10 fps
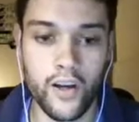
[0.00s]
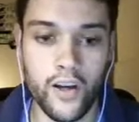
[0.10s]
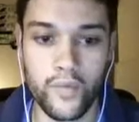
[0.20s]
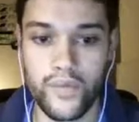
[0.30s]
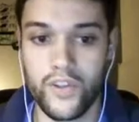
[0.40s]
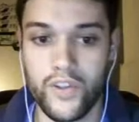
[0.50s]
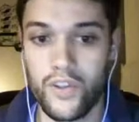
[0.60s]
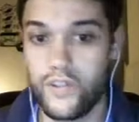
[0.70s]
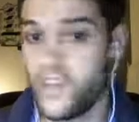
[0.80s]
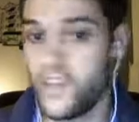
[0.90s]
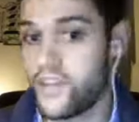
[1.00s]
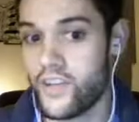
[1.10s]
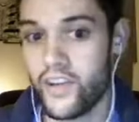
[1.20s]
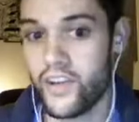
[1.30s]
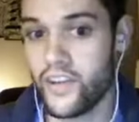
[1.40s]
So to get it
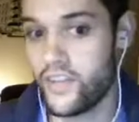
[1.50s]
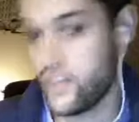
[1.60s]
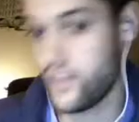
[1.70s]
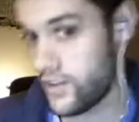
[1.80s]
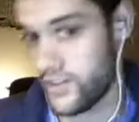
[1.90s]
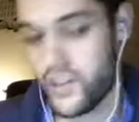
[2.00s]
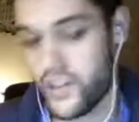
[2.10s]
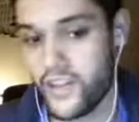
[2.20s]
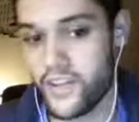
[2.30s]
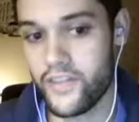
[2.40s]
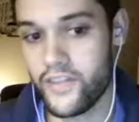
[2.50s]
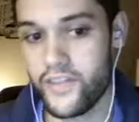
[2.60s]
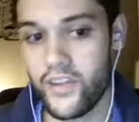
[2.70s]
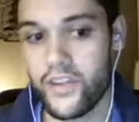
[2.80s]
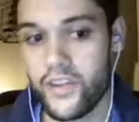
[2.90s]
started, I heard there's a lot of interest
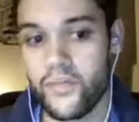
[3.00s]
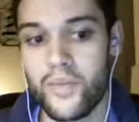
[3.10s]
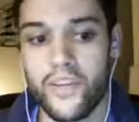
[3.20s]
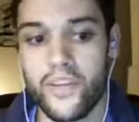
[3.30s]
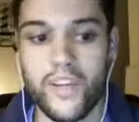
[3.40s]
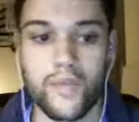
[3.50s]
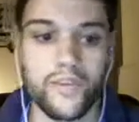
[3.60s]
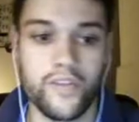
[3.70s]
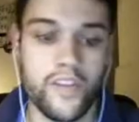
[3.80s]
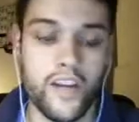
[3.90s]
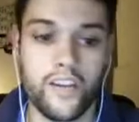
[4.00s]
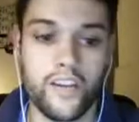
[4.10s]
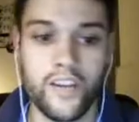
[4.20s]
for Pit Capture the Flag,